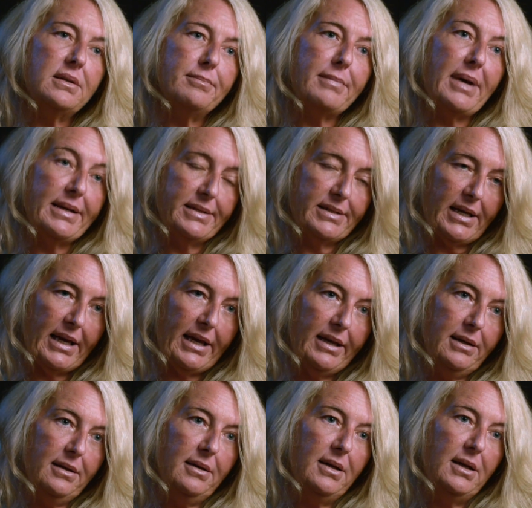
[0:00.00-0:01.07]

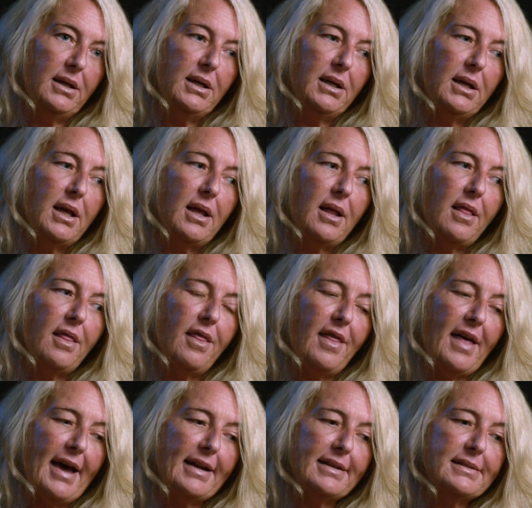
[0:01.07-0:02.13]
maintain
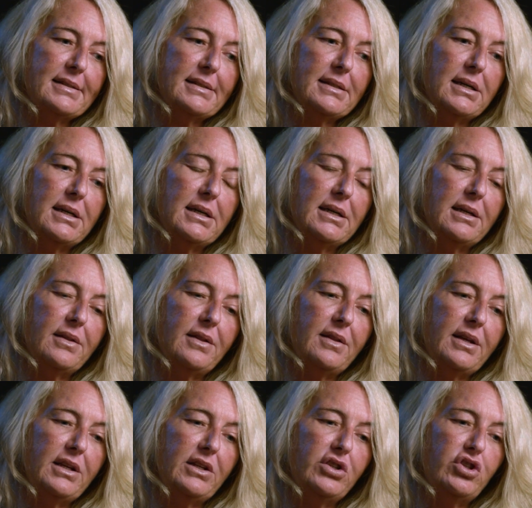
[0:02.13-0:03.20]
that
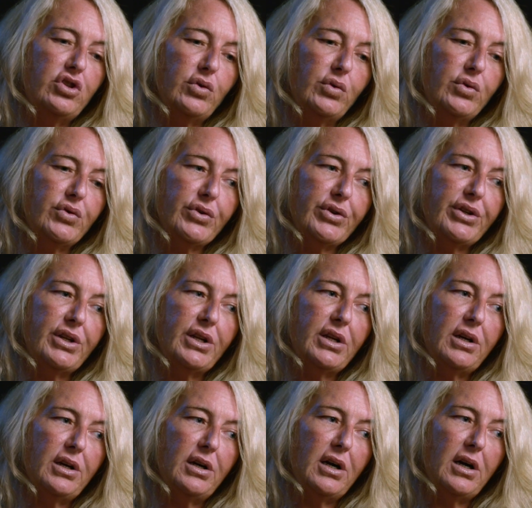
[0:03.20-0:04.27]
the children
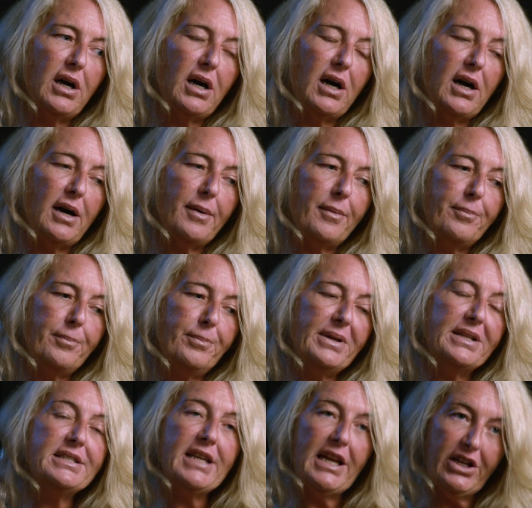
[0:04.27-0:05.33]
are
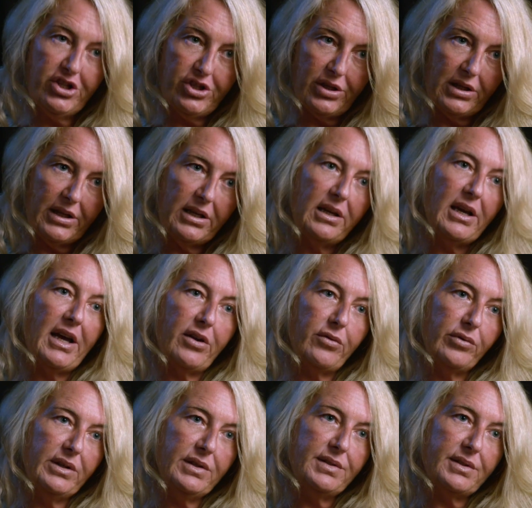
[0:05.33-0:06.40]
potentially at
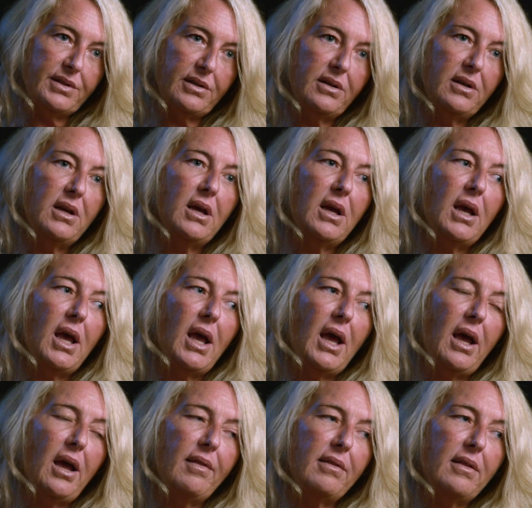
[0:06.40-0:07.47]
risk
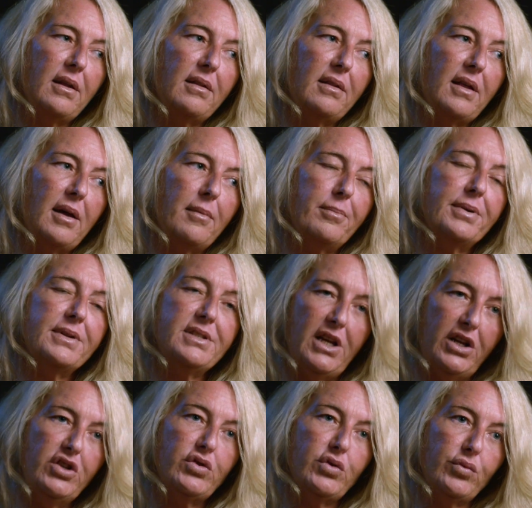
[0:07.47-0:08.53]
and that that
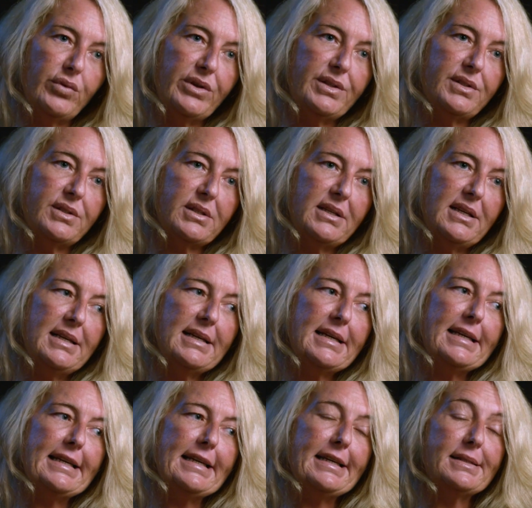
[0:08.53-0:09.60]
potential risk
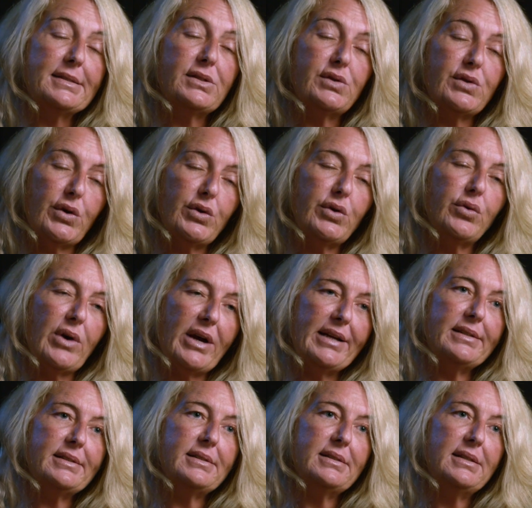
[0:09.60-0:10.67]
is so
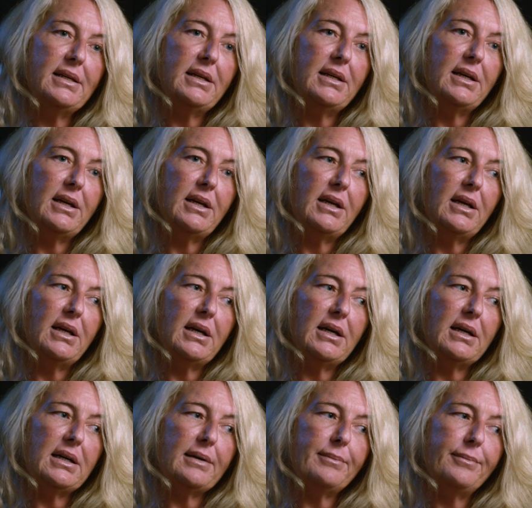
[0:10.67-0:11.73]
great
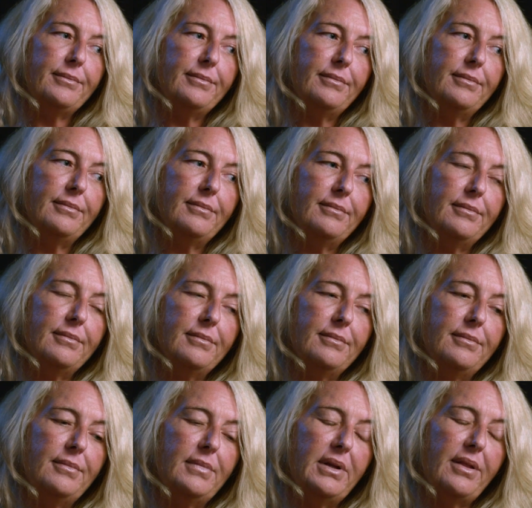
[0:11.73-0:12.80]
um,
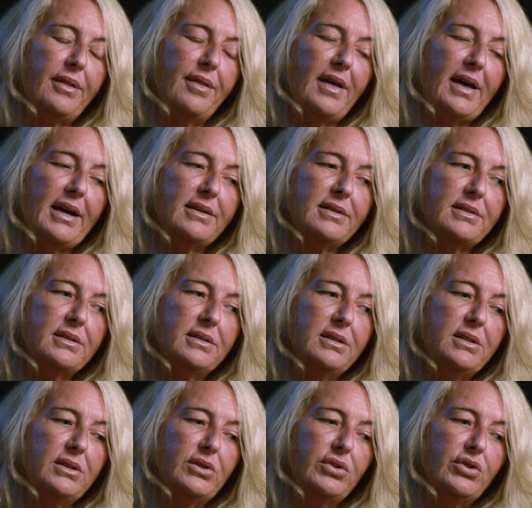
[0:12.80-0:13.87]
that
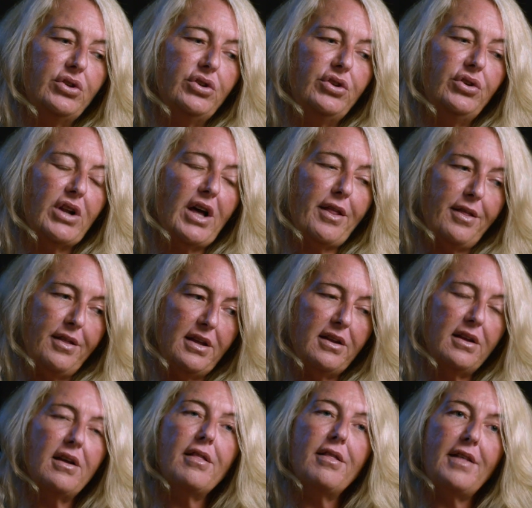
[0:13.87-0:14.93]

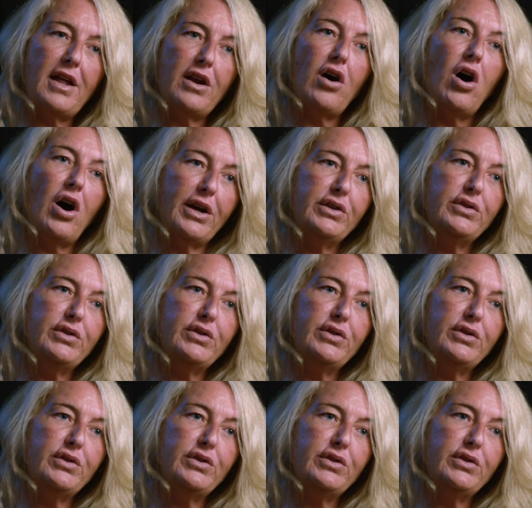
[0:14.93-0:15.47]
nothing that I